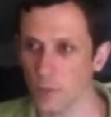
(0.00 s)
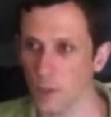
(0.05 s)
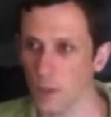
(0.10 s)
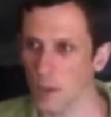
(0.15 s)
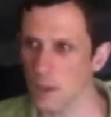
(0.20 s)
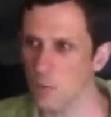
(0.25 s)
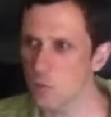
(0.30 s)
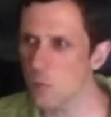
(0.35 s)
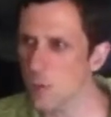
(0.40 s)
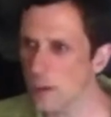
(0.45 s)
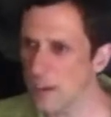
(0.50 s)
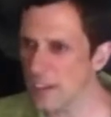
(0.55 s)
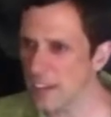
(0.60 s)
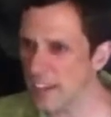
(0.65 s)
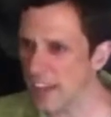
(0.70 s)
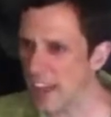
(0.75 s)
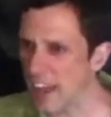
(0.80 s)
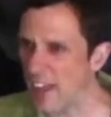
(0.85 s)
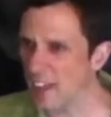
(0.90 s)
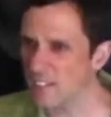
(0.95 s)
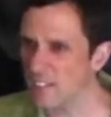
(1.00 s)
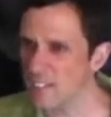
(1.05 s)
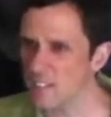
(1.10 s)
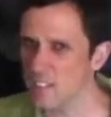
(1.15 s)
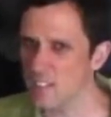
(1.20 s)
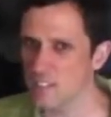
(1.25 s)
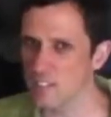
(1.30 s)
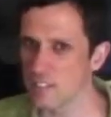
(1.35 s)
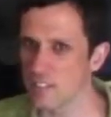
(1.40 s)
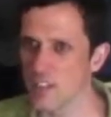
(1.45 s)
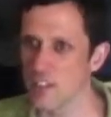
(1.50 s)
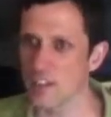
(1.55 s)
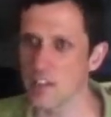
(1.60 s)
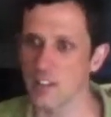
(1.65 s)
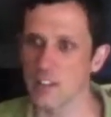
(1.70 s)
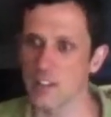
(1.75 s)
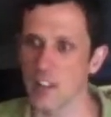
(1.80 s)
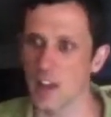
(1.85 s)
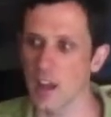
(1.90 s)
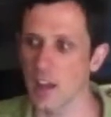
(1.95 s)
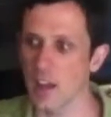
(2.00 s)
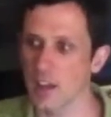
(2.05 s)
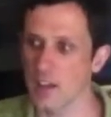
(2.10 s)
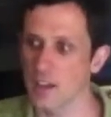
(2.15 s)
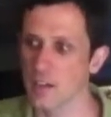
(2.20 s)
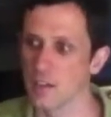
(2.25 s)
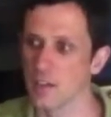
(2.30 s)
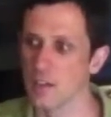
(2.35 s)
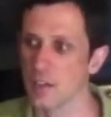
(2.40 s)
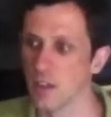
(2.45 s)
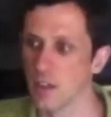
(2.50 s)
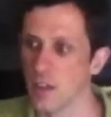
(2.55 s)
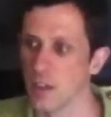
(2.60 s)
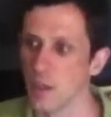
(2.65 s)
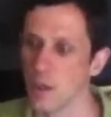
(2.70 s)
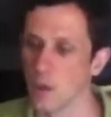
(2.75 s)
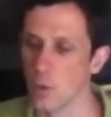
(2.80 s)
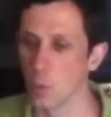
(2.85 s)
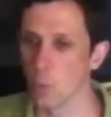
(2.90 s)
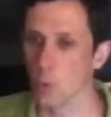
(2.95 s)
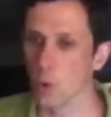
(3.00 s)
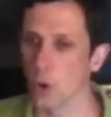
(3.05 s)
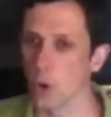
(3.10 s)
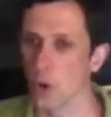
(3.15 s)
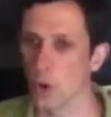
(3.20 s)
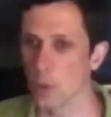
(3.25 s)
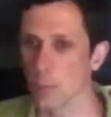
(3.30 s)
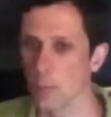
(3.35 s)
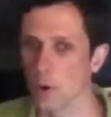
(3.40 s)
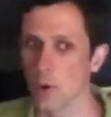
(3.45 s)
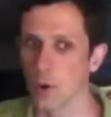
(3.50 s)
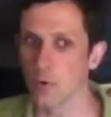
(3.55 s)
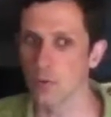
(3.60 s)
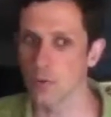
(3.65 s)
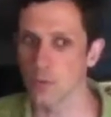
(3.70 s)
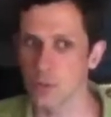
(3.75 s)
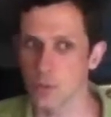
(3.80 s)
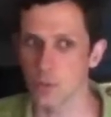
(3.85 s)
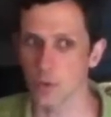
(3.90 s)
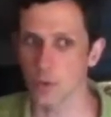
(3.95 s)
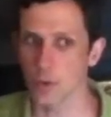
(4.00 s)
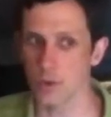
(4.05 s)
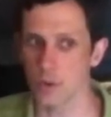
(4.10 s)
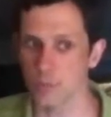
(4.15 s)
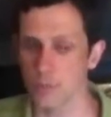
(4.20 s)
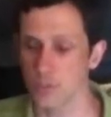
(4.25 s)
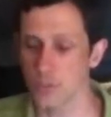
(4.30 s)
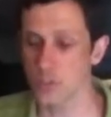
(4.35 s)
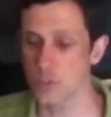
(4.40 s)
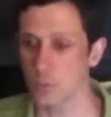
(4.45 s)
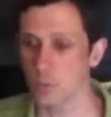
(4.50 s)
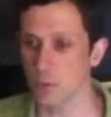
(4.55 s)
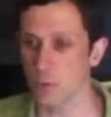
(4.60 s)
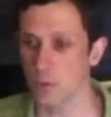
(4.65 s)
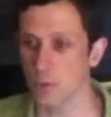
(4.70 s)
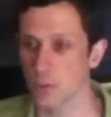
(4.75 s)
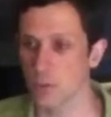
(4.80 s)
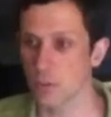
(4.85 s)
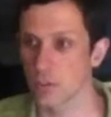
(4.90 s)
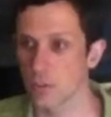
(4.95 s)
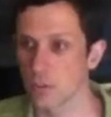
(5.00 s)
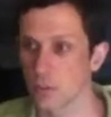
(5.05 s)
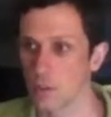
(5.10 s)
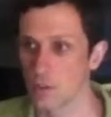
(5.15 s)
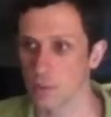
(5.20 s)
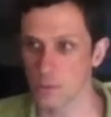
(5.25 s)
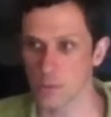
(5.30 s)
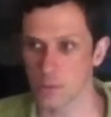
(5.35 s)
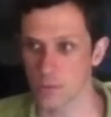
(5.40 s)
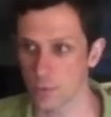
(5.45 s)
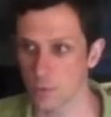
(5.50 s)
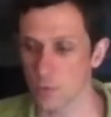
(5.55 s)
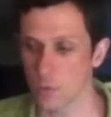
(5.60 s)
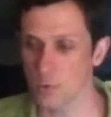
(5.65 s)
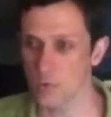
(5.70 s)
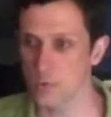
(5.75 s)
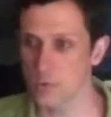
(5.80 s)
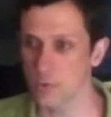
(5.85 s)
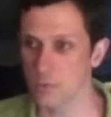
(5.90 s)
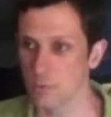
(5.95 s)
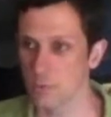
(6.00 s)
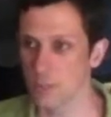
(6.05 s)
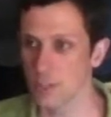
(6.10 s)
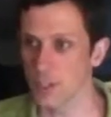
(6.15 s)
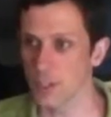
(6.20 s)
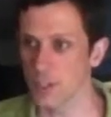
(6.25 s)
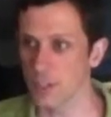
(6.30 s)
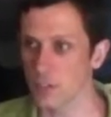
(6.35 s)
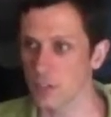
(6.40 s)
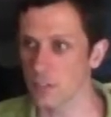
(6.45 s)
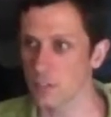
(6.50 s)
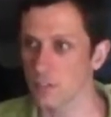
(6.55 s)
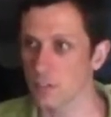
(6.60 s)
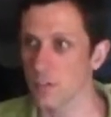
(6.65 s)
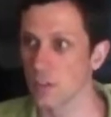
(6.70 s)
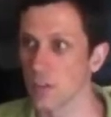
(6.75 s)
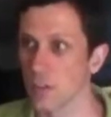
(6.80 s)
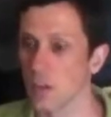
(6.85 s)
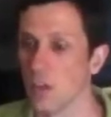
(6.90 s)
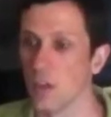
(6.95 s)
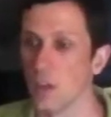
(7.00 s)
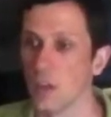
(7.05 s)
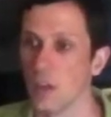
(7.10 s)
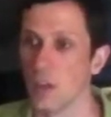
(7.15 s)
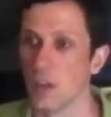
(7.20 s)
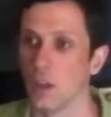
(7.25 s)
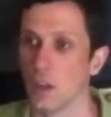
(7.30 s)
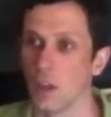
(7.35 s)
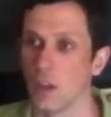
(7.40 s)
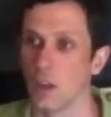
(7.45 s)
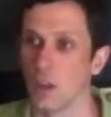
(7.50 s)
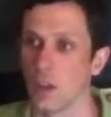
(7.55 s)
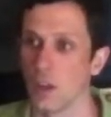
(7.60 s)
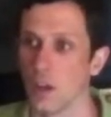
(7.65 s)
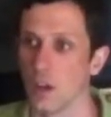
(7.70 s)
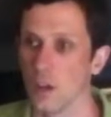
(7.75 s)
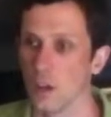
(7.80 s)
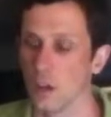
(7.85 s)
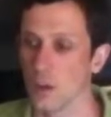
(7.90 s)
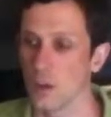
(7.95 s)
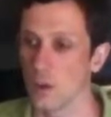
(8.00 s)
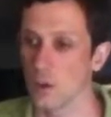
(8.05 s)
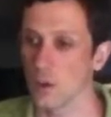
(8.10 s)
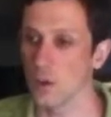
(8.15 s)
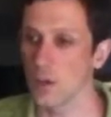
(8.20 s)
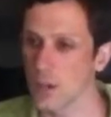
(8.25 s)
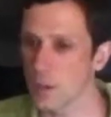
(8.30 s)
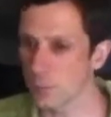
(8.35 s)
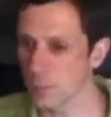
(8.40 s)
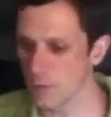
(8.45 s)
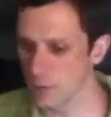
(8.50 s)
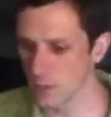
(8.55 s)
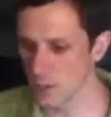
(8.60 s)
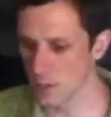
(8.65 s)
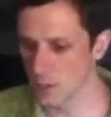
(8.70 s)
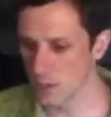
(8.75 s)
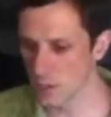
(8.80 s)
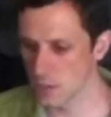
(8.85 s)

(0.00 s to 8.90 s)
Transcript: and try to cast his leaded line worm over to where the fish was, which of course is ridiculous. Or he would